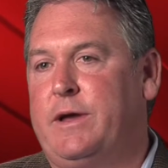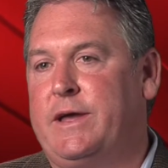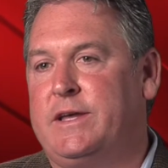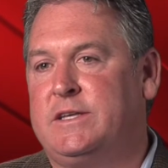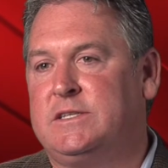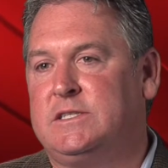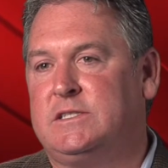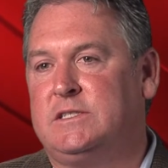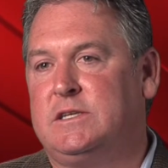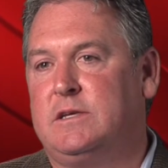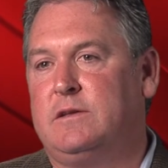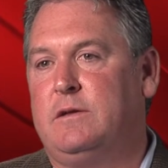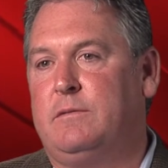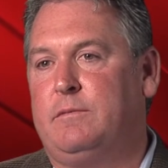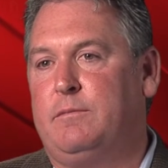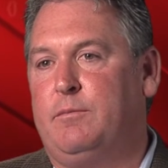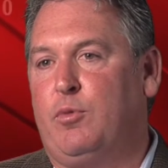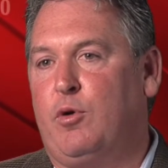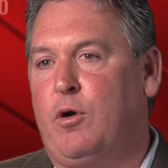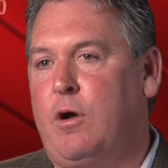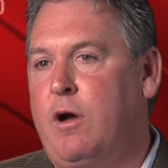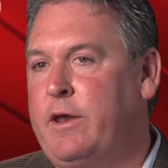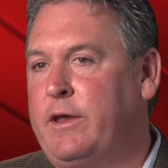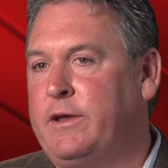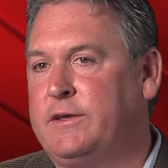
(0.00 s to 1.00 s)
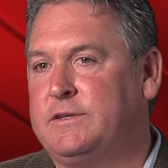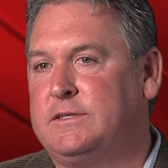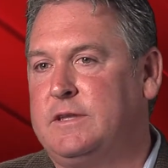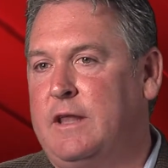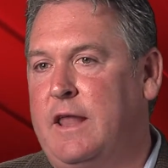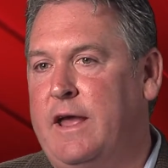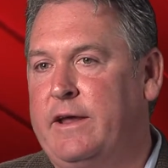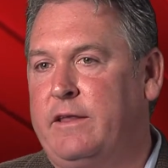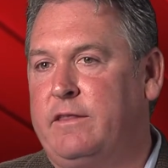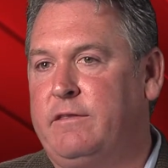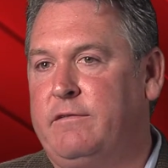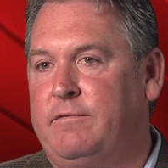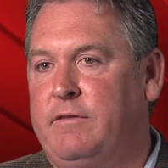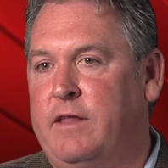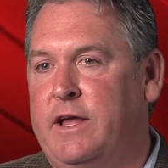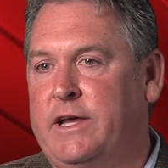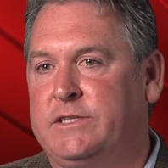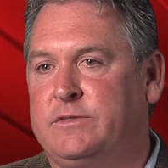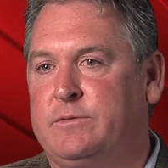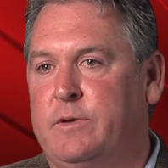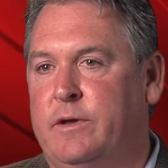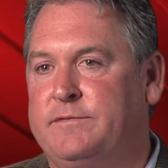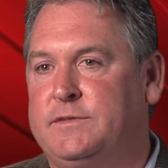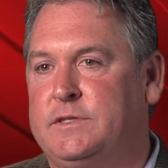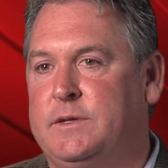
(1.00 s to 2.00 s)
has products like the
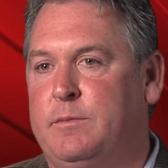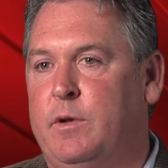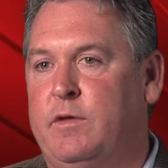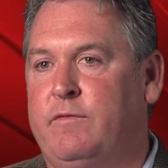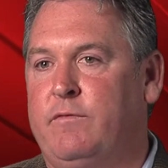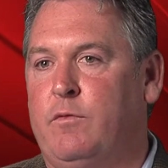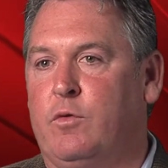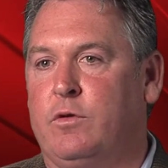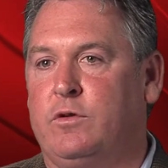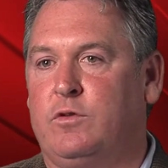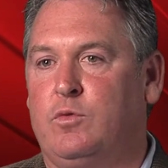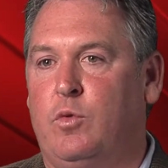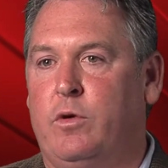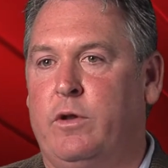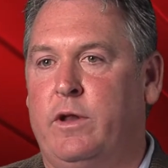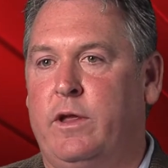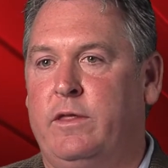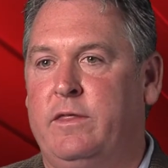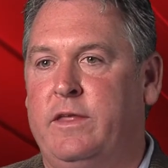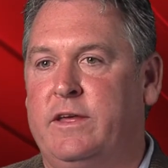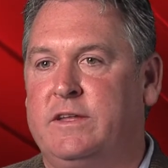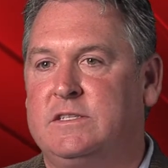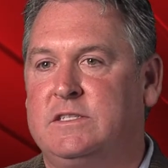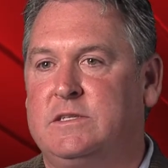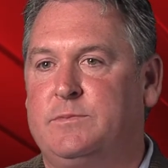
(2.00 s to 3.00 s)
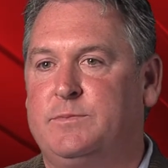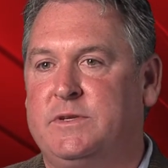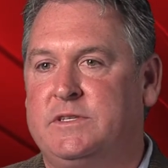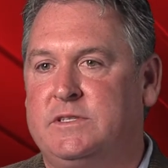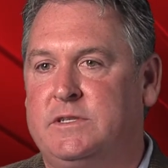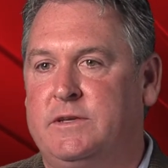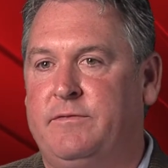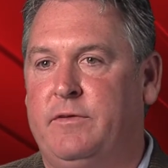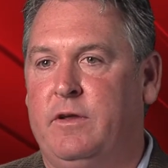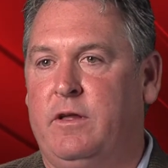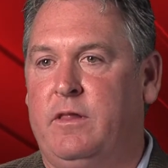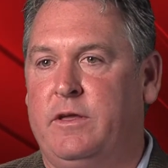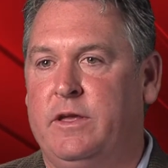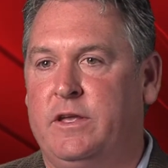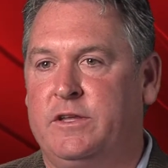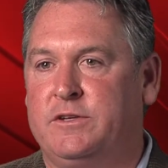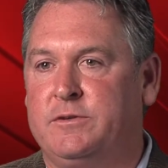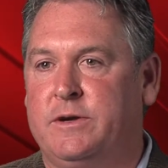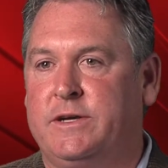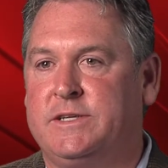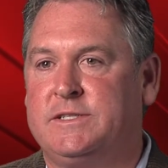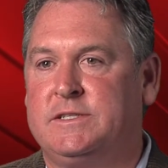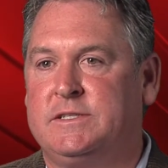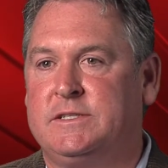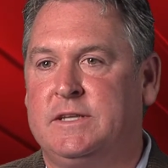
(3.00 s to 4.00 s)
FlashWave 7420 that specifically
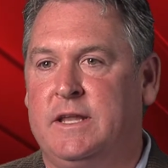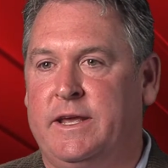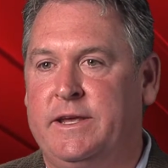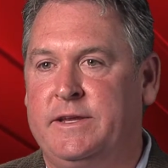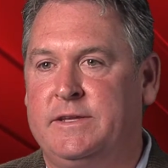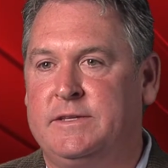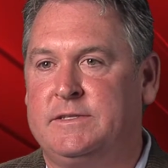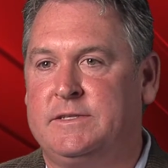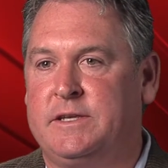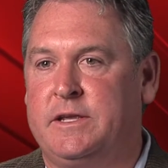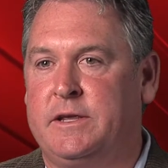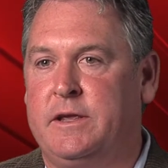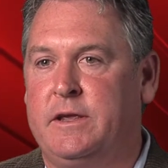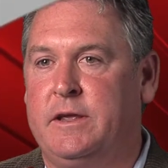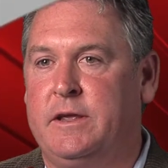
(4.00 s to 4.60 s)
addresses latency.